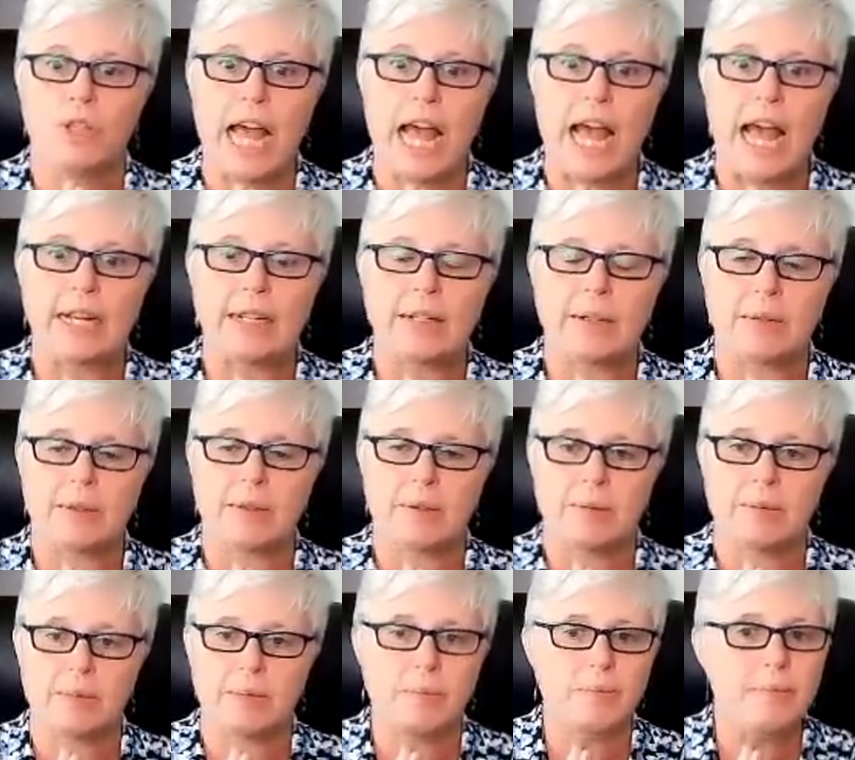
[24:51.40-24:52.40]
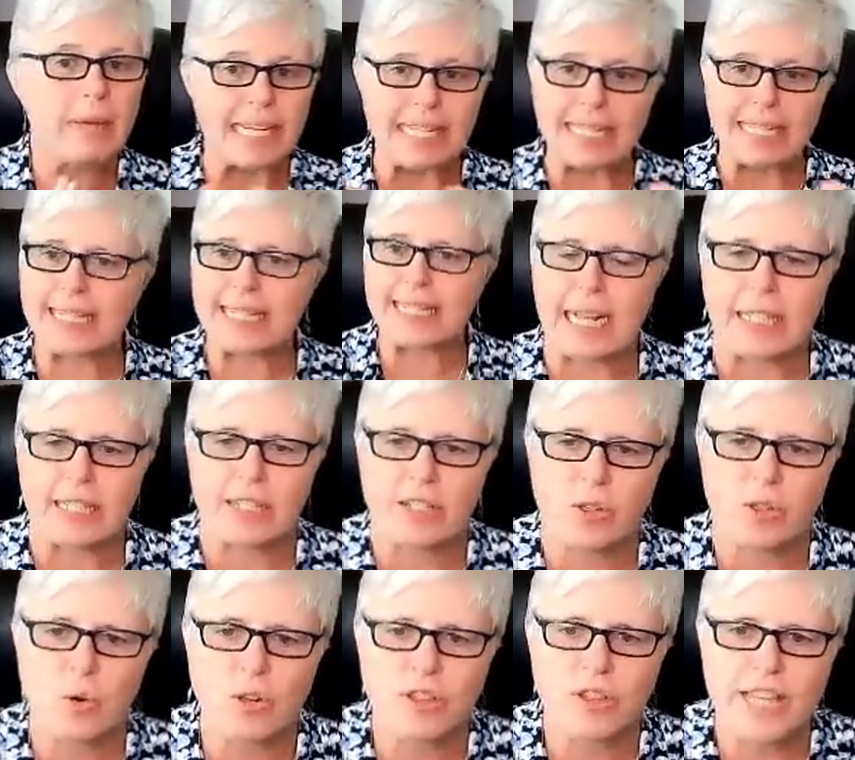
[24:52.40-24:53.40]
that makes
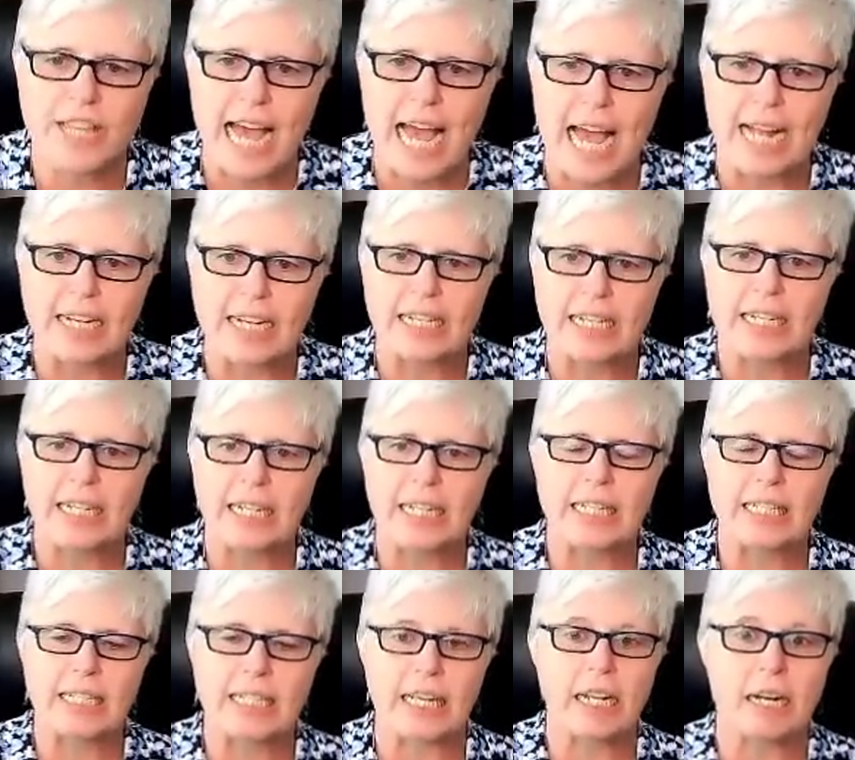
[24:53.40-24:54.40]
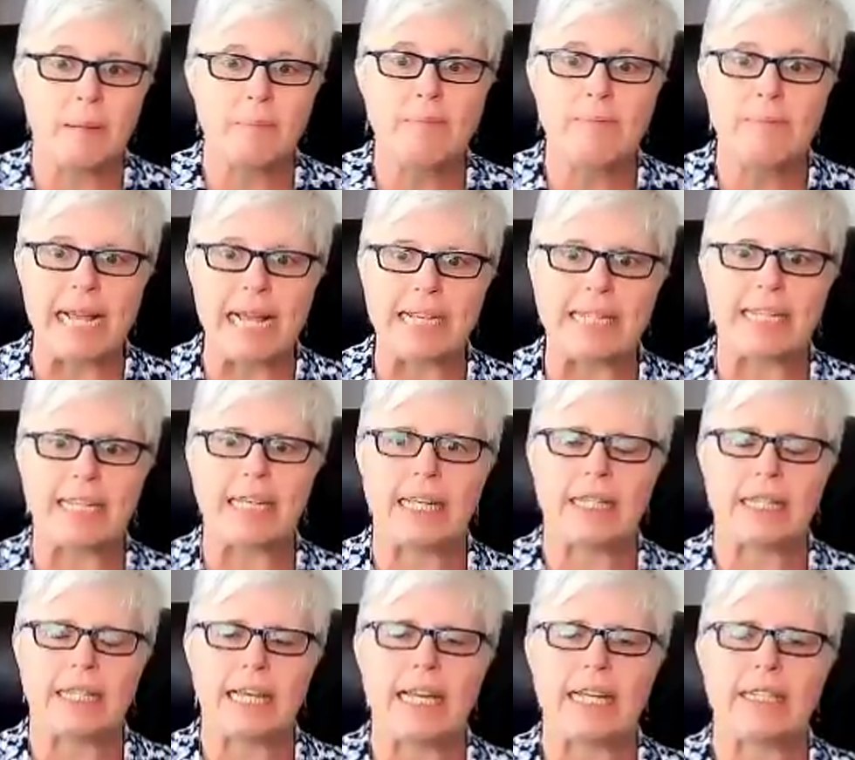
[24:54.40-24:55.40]
sense," or "That is an
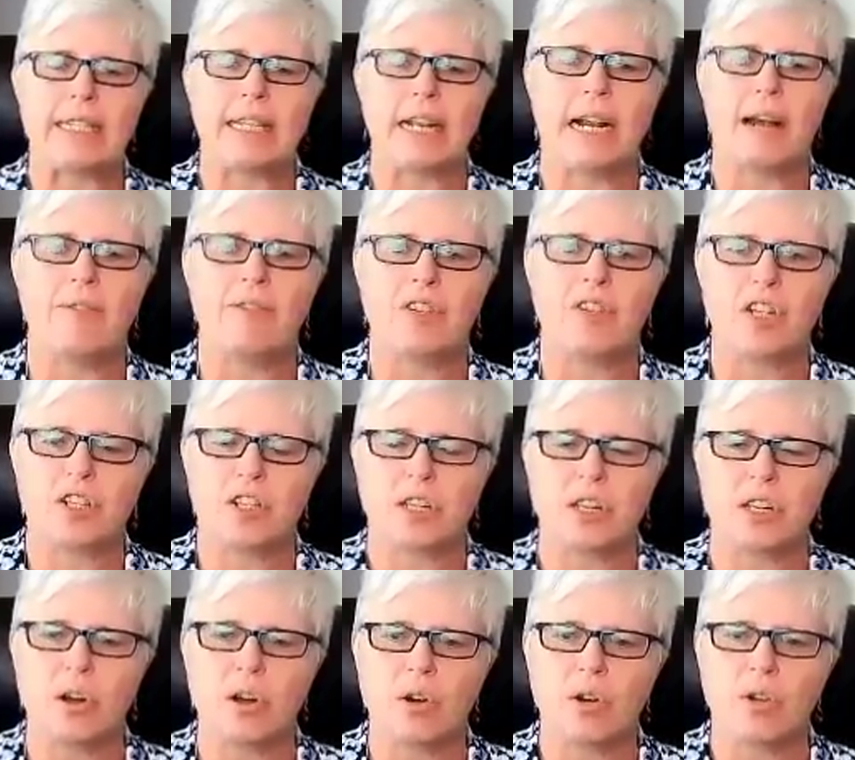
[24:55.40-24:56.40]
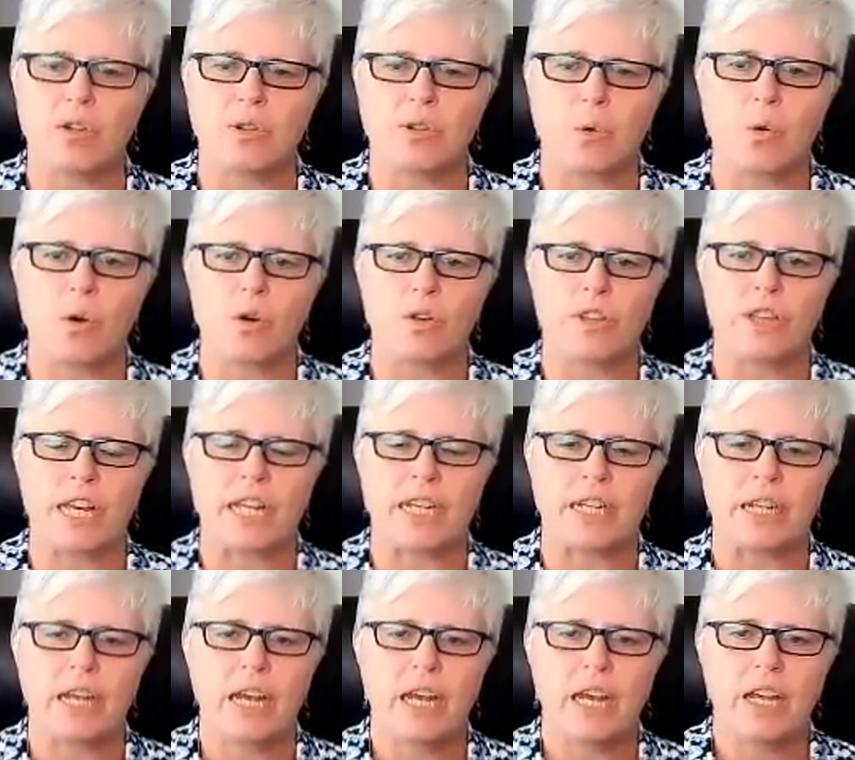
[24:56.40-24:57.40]
amazing thing that I've just learned," or "That
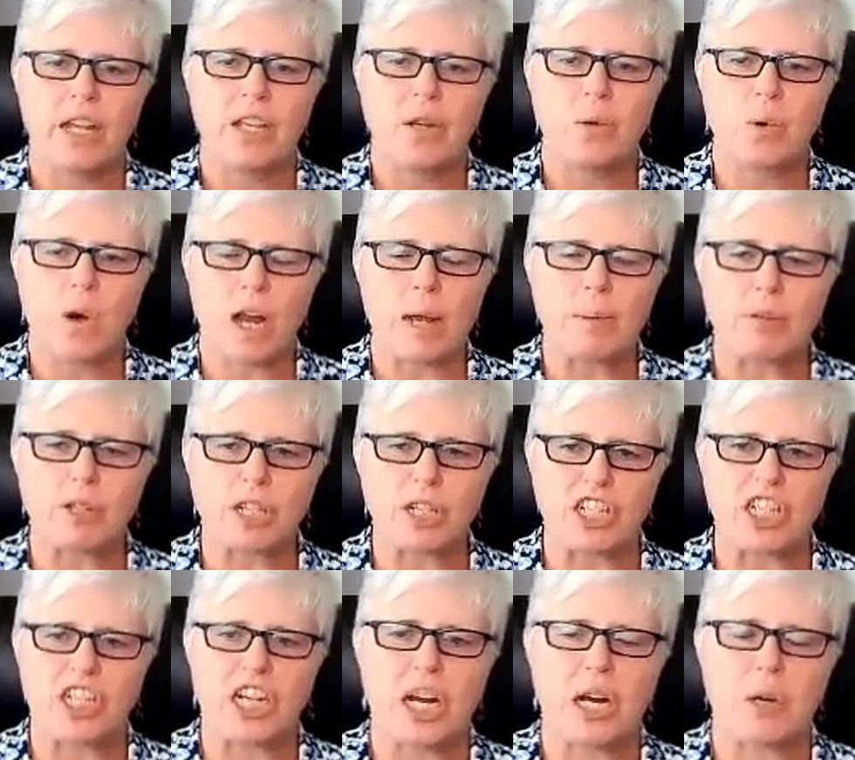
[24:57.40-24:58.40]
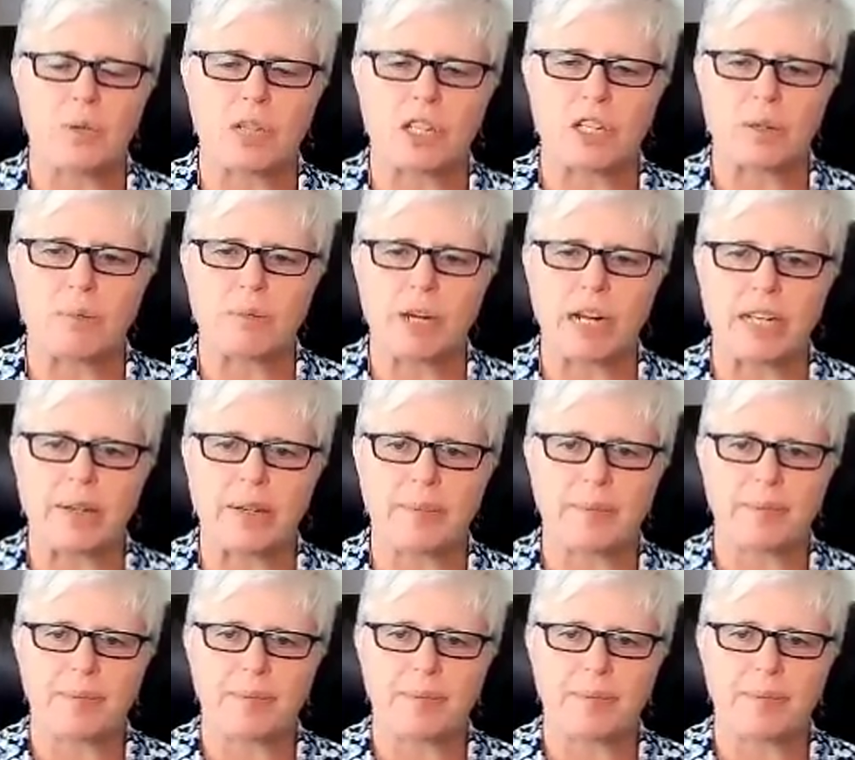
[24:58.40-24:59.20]
you were able to share with somebody?